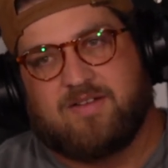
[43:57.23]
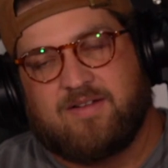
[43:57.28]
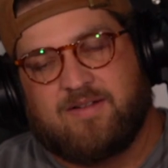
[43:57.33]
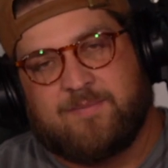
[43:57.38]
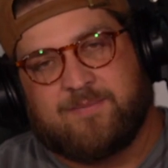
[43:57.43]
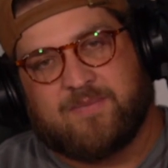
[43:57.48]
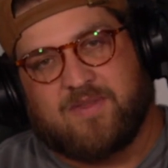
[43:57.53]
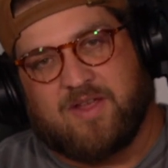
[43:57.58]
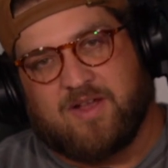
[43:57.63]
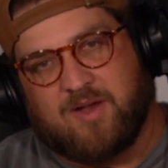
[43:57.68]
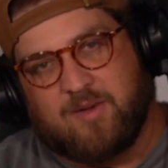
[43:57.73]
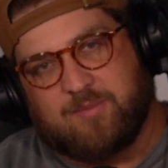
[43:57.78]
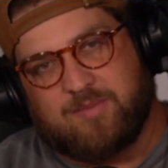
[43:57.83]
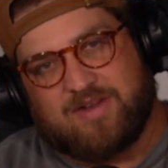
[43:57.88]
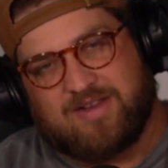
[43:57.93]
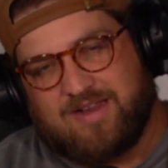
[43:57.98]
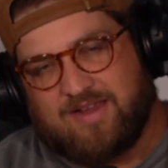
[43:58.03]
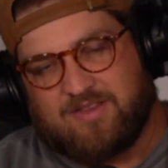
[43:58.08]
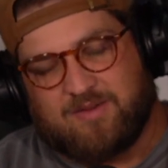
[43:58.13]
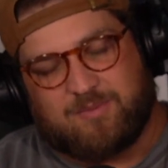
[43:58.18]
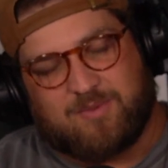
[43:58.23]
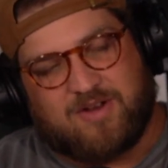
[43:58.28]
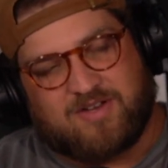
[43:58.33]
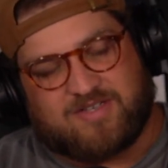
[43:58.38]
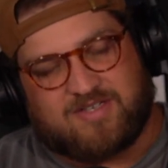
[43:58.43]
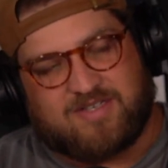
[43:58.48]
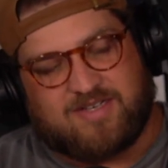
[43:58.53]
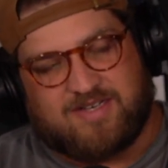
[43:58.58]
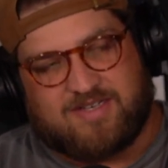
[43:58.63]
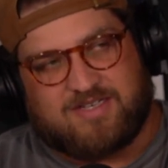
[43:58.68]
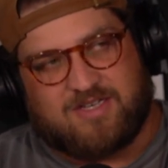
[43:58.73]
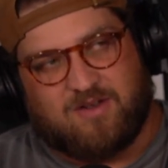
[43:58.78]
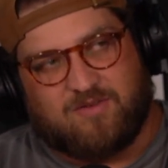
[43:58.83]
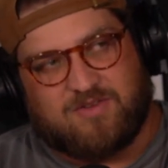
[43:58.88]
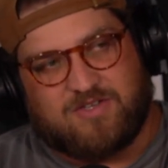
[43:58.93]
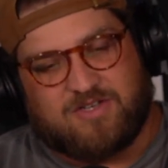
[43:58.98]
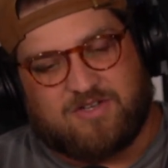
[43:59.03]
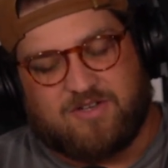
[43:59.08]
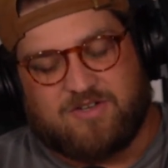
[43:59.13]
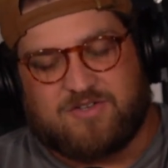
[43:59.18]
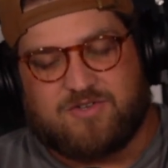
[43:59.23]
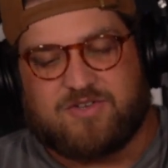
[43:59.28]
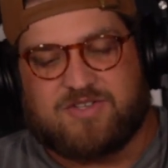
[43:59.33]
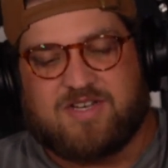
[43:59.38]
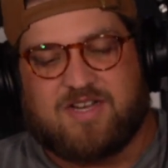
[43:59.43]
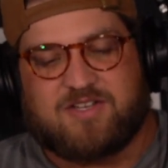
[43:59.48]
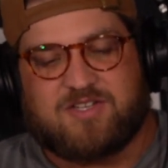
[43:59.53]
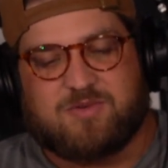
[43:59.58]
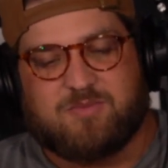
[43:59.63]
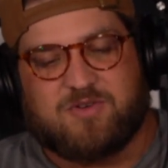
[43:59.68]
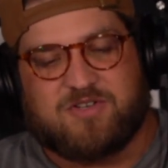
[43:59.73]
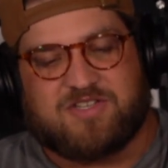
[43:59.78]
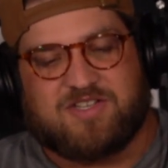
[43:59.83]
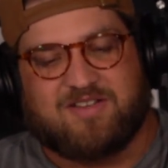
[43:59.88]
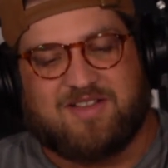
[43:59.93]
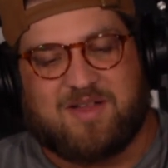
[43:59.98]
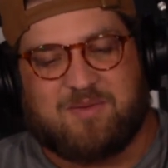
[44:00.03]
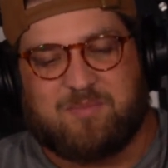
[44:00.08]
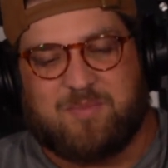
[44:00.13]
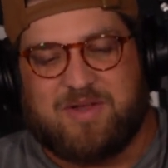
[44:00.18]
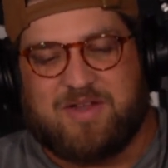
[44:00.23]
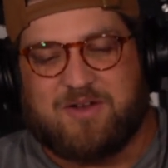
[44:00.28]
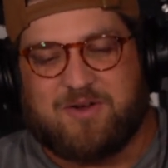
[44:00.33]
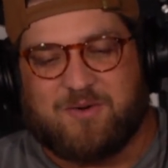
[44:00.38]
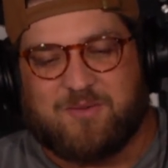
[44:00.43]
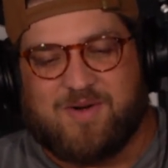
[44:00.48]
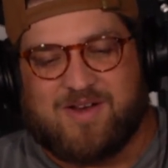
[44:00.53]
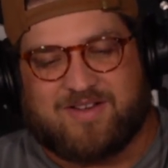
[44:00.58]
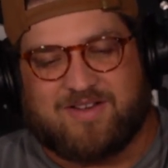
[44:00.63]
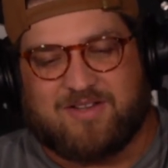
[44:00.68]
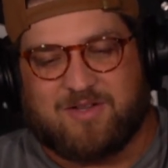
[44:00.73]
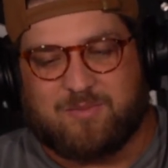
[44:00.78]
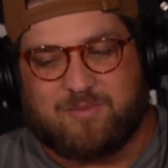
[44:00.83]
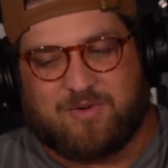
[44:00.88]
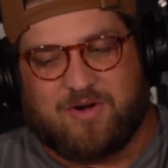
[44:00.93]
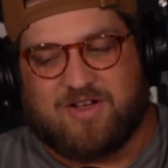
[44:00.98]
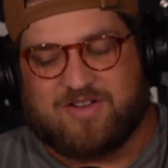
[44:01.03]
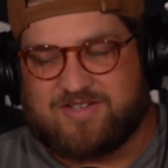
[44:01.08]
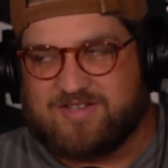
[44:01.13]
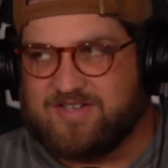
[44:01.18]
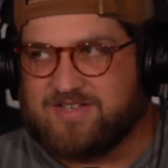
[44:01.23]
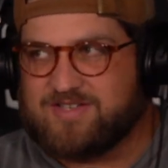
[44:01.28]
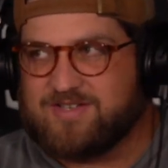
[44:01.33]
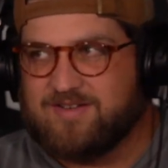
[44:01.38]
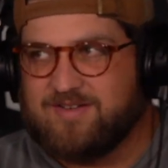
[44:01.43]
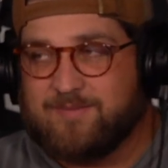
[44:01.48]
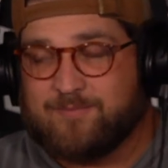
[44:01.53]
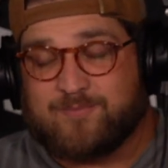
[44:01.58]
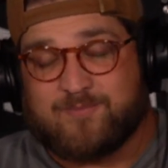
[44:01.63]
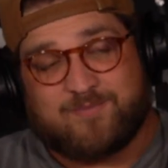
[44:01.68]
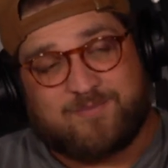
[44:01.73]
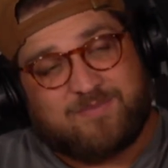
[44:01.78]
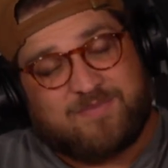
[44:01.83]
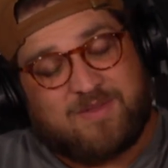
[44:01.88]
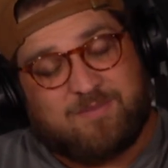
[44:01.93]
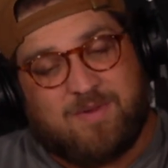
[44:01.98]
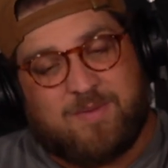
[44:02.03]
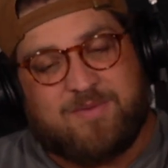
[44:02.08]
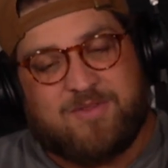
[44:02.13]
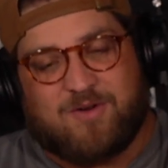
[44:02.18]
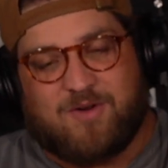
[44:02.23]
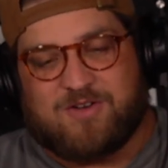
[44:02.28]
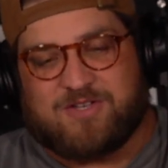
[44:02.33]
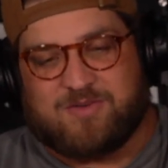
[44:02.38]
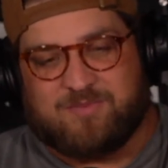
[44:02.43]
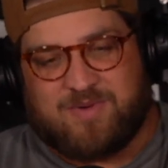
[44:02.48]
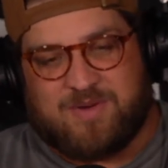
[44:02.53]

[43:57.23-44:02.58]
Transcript: Right. Um, but yeah, the process in itself isn't good. So it's not so much that like being corrected in the process. Maybe there are some